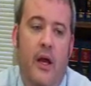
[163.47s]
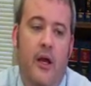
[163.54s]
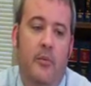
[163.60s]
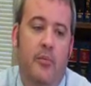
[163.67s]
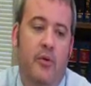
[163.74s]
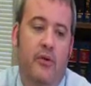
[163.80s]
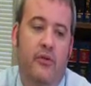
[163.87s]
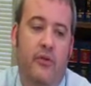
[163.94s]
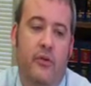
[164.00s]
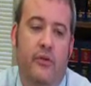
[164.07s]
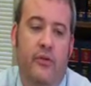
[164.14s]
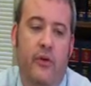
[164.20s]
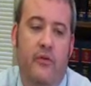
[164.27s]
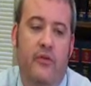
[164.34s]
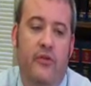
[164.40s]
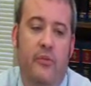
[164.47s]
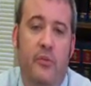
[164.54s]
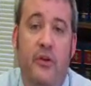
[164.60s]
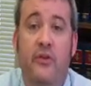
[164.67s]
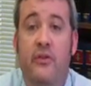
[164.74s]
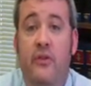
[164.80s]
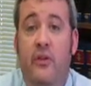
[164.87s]
And personal
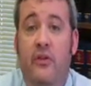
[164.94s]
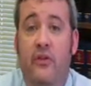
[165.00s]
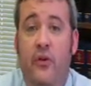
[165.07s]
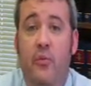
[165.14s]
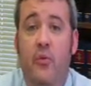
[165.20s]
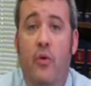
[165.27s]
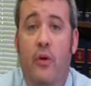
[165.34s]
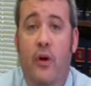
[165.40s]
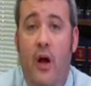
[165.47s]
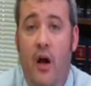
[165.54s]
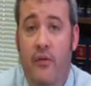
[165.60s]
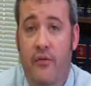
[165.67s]
service means that someone,